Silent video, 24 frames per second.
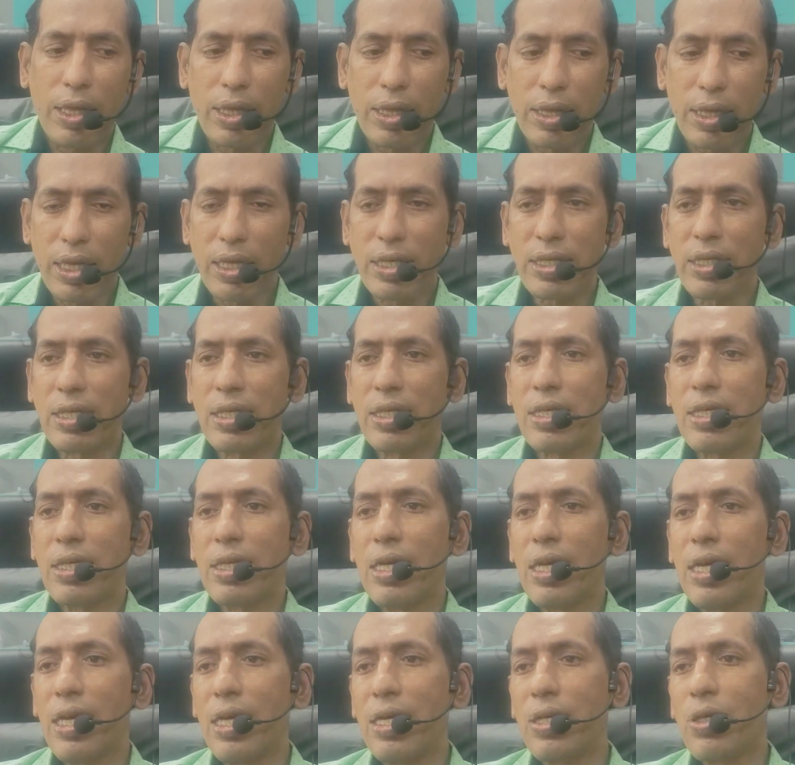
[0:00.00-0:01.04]
This
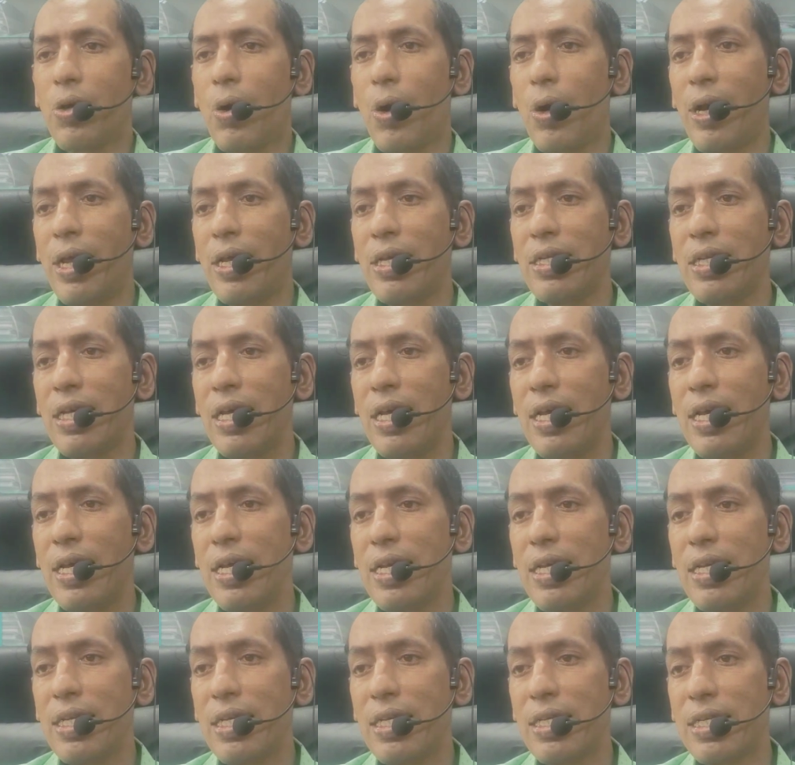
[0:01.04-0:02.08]
is called as
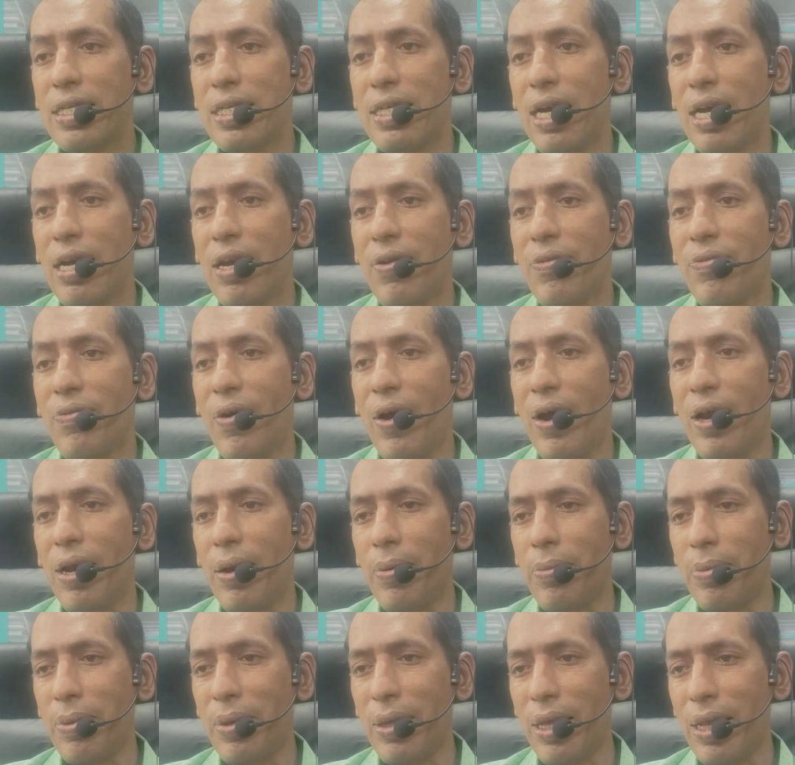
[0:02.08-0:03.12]
stratified
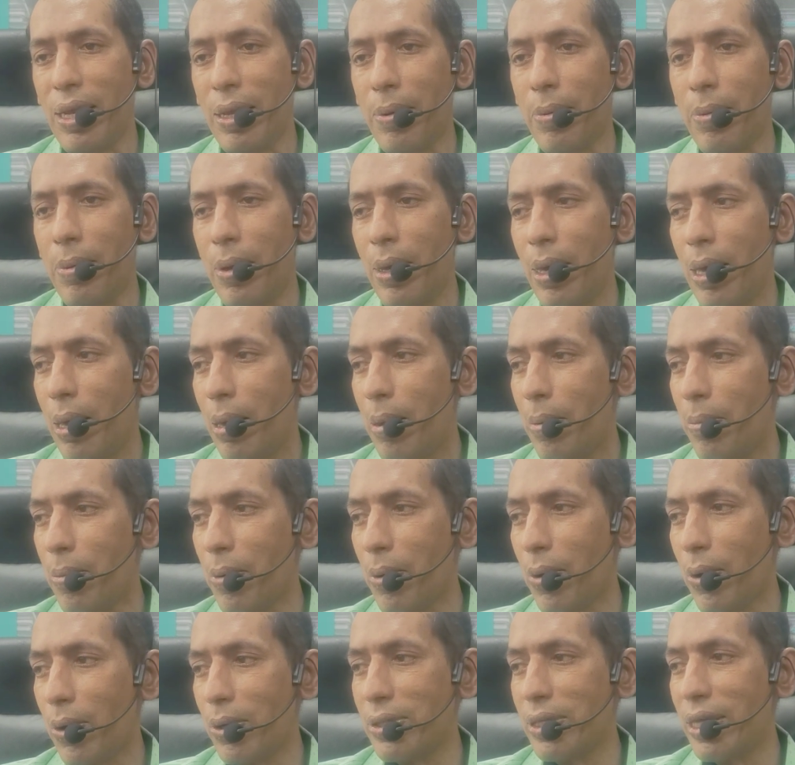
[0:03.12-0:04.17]
epithelium
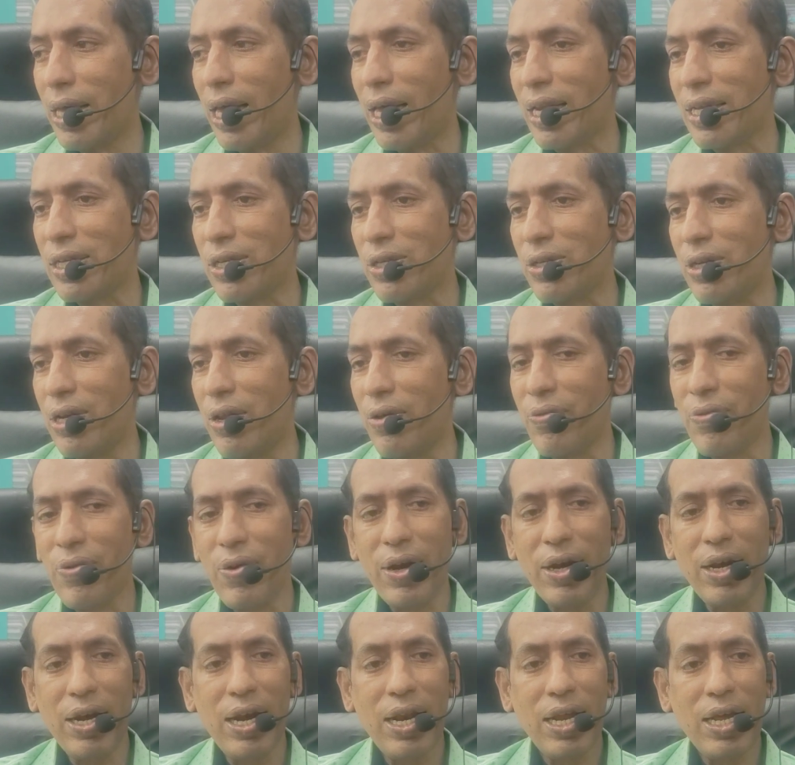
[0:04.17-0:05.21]
because there are
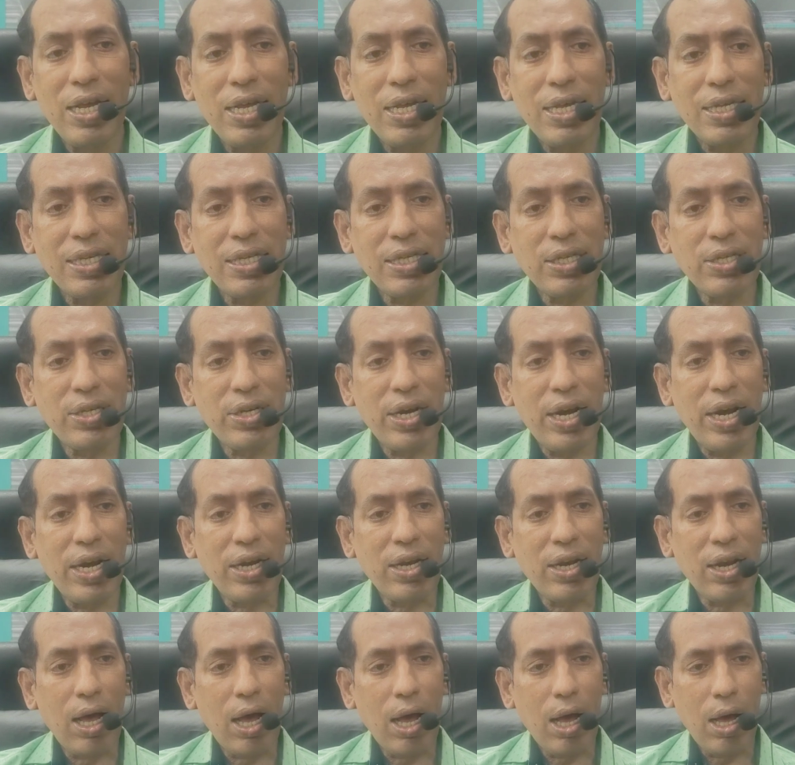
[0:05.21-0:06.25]
different
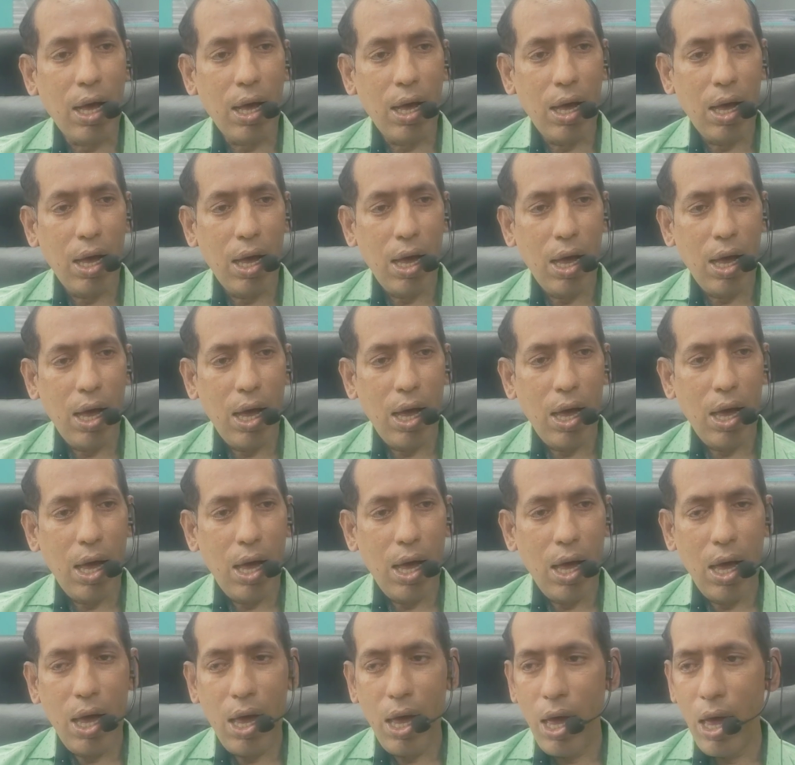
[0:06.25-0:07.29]
strata
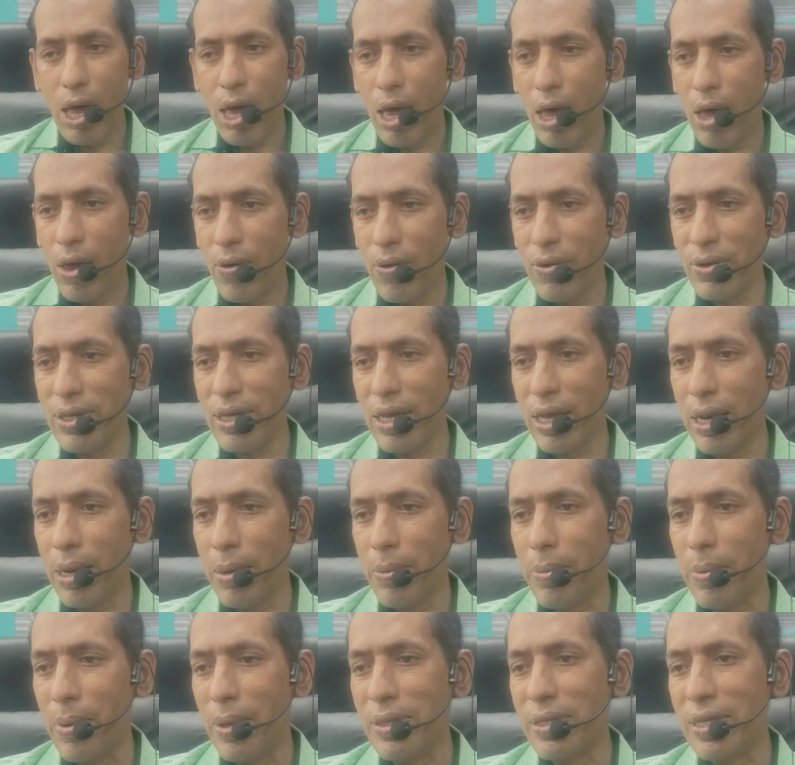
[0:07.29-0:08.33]
which are
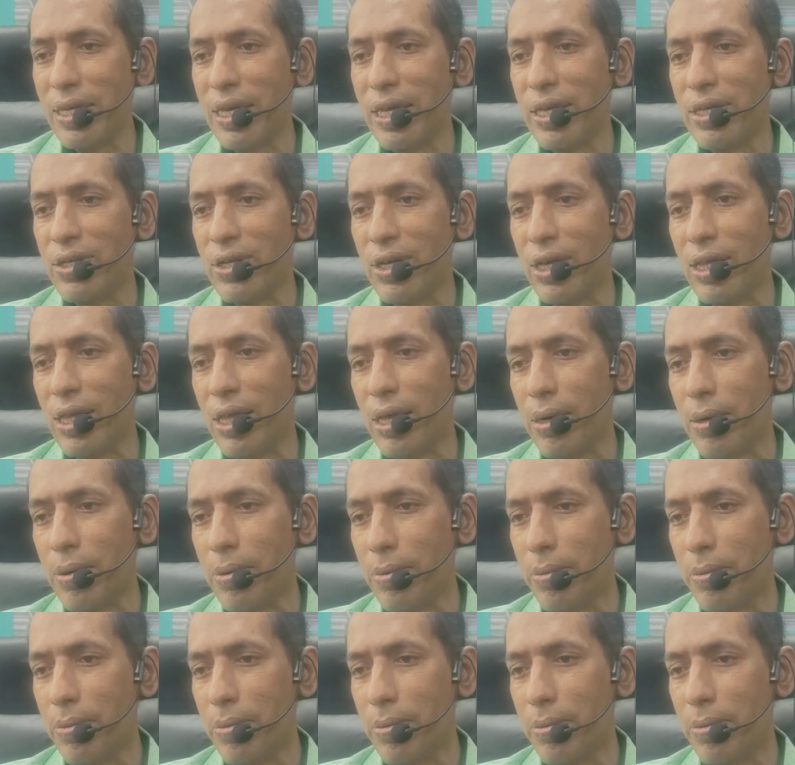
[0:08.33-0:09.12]
replacing each other.